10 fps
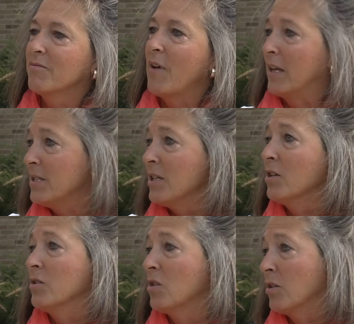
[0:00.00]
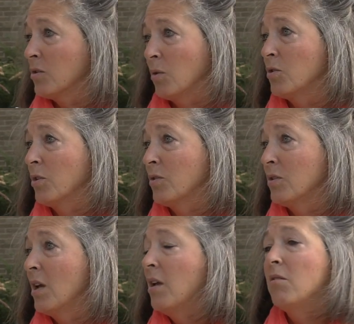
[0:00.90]
volunteers, our
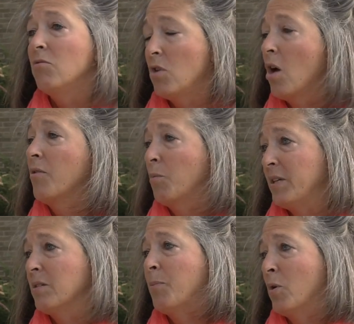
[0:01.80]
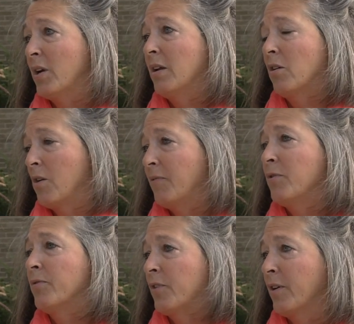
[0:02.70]
soldiers, know that we support and are
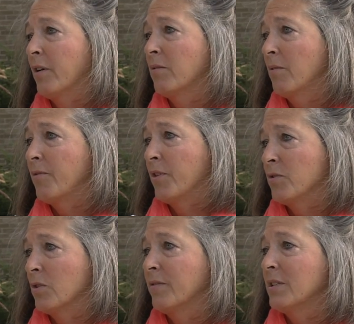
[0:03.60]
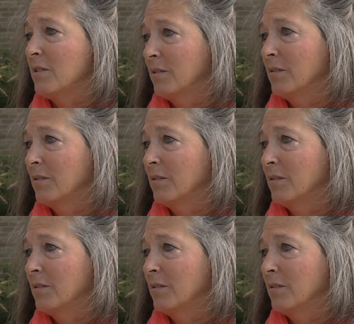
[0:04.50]
grateful for their service.